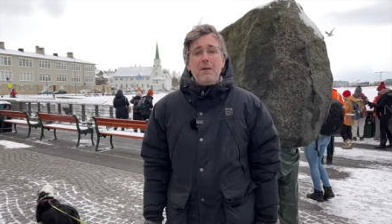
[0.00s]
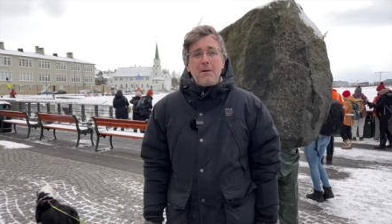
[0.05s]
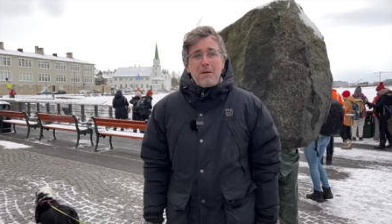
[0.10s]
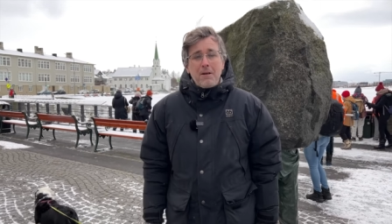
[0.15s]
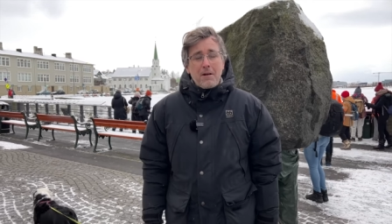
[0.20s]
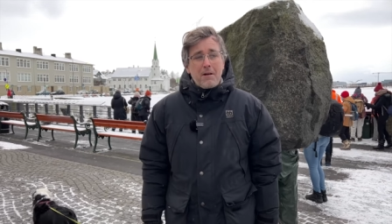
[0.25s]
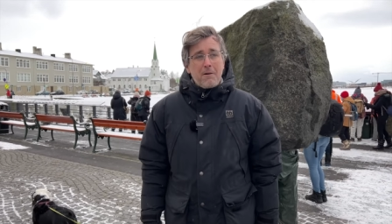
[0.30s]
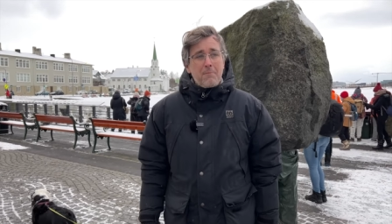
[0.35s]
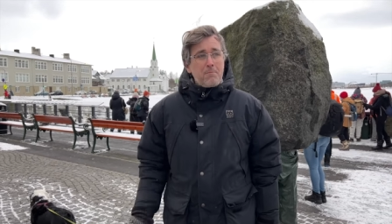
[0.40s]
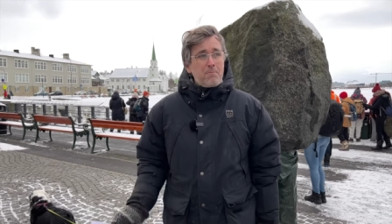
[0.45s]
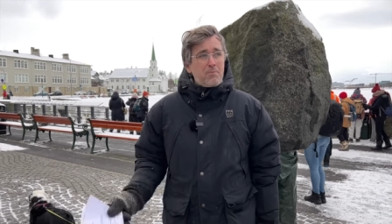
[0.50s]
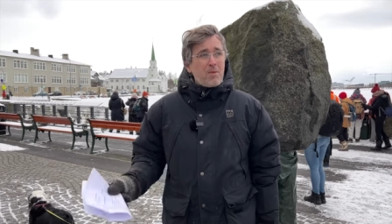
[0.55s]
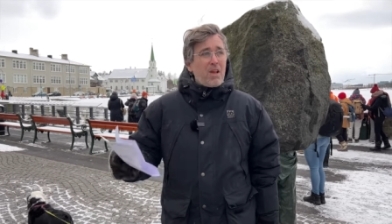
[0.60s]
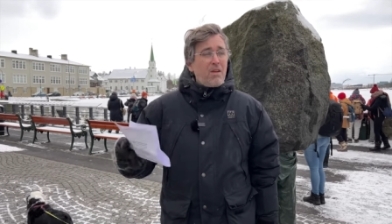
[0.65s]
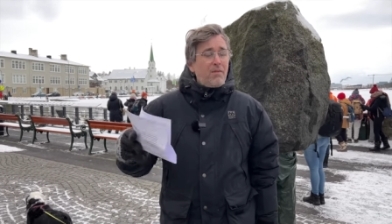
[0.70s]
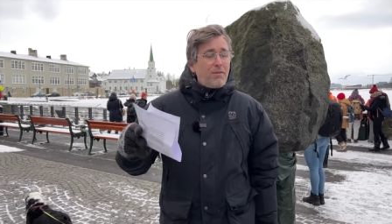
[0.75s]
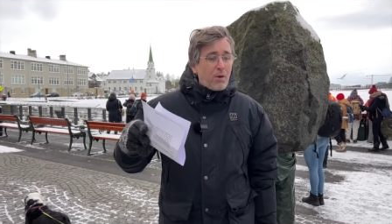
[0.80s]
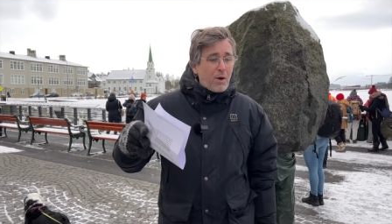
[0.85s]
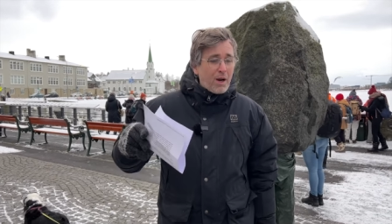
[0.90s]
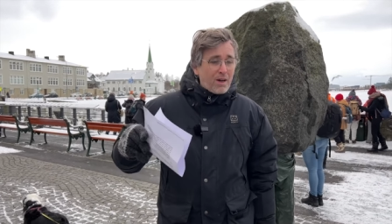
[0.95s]
Uh,
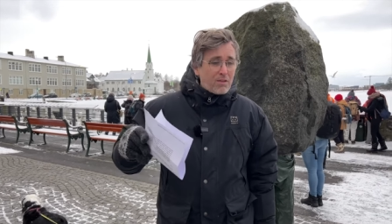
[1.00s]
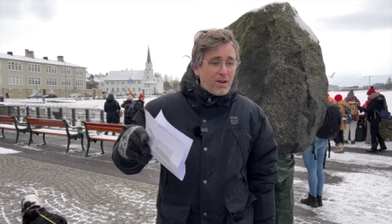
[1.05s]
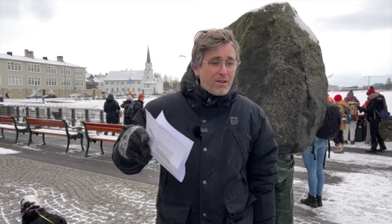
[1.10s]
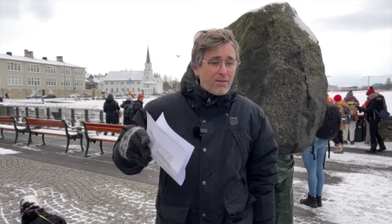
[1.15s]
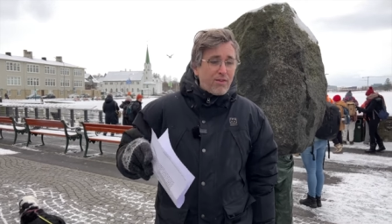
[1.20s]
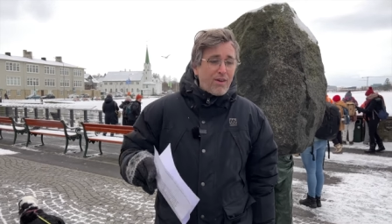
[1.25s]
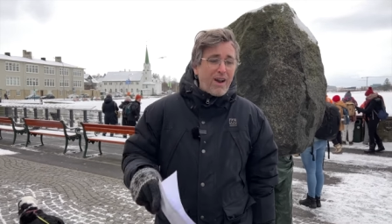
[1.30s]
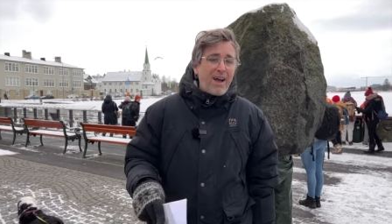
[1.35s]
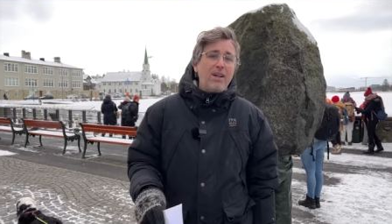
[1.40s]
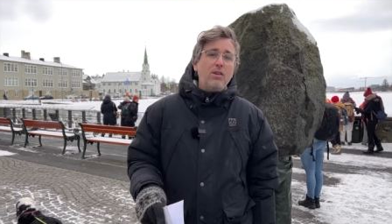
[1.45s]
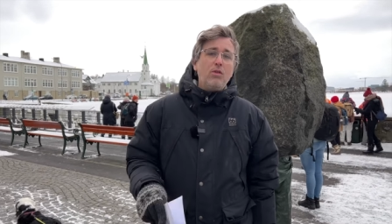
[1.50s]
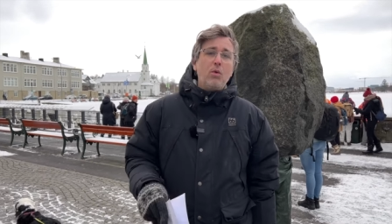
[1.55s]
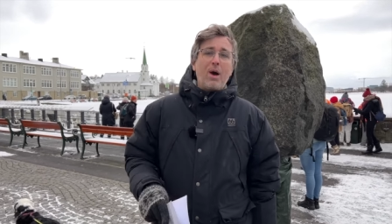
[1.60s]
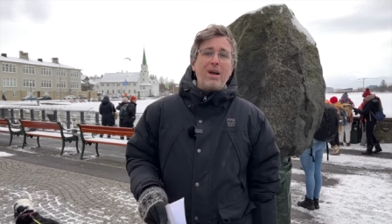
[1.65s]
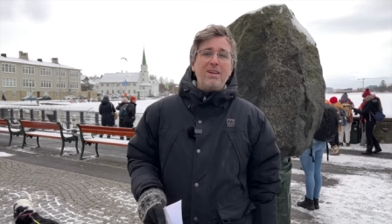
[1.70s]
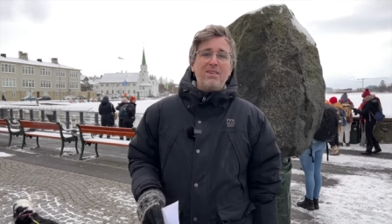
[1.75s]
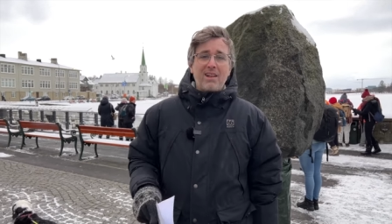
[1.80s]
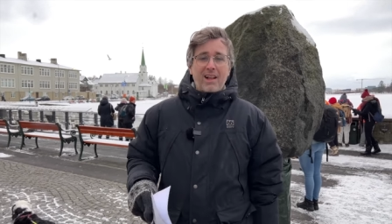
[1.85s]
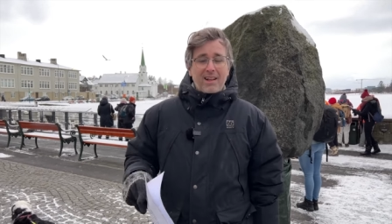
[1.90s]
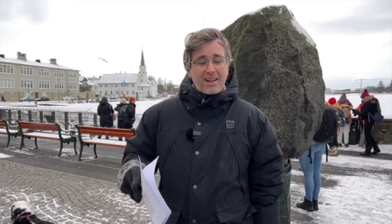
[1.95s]
if you're actually flying to
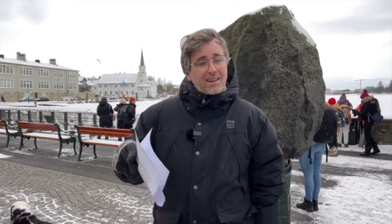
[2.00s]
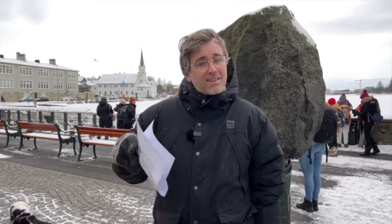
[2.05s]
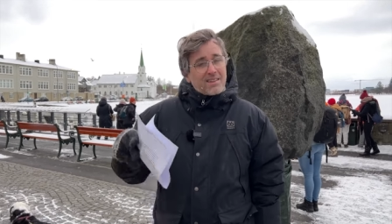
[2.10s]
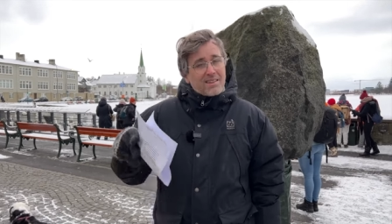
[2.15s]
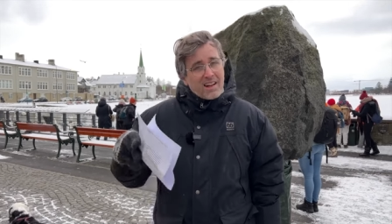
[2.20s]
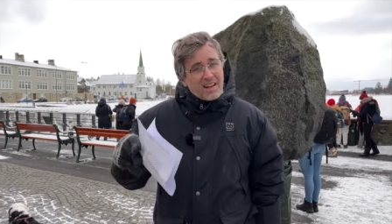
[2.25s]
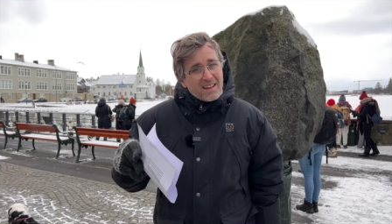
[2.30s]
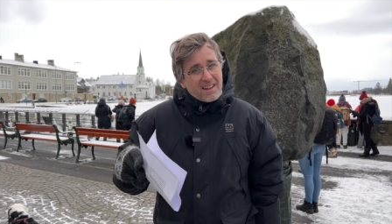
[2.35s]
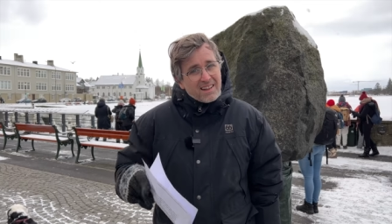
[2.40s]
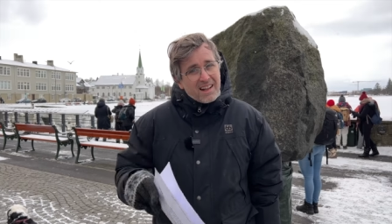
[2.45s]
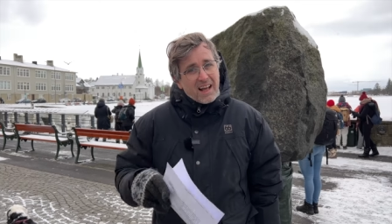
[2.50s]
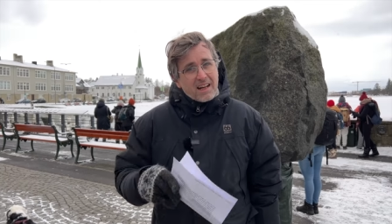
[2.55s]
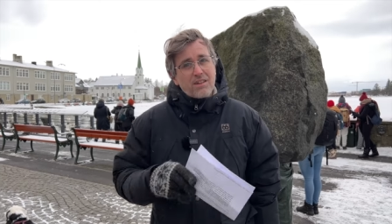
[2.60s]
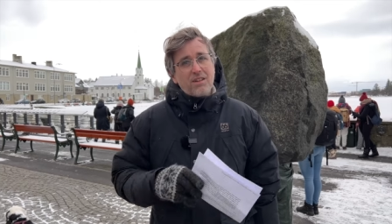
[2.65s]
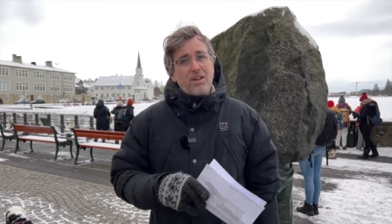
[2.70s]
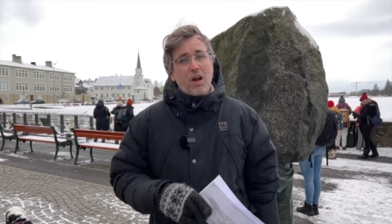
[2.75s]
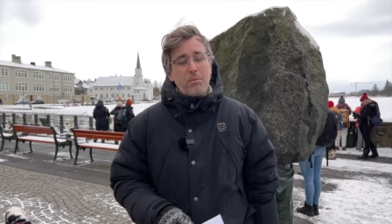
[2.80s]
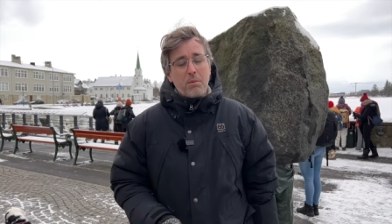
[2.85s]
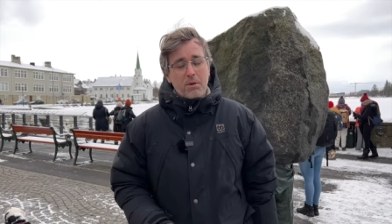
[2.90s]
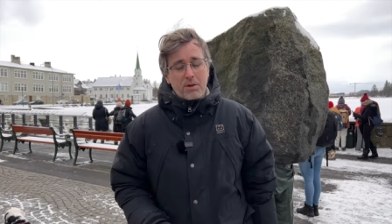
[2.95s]
Iceland, let's say next
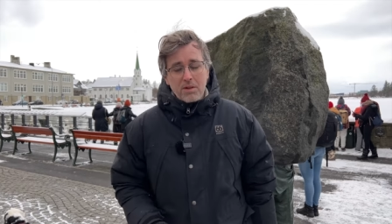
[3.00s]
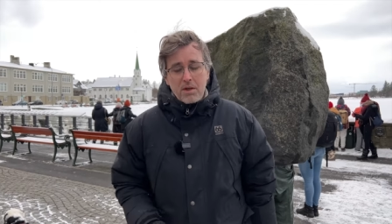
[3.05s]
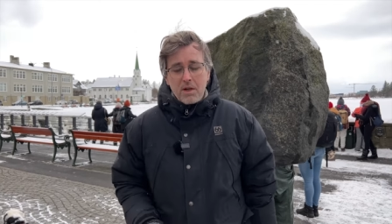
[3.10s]
summer,